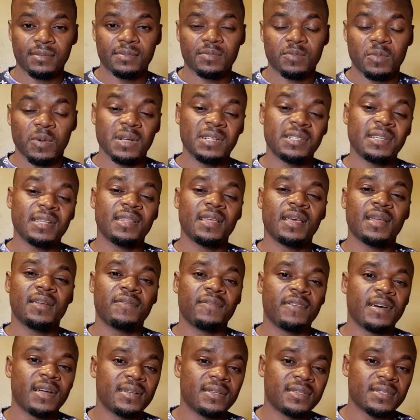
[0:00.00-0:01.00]
What are the
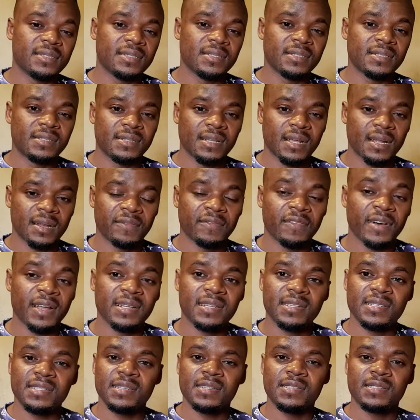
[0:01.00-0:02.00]
advantages? The
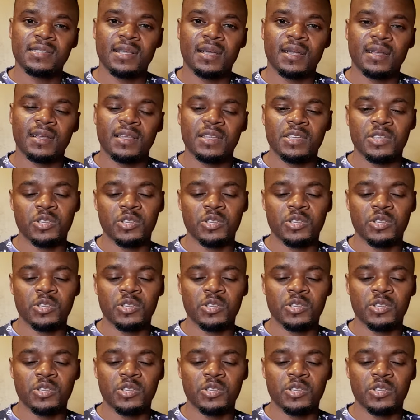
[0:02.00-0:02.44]
advantages that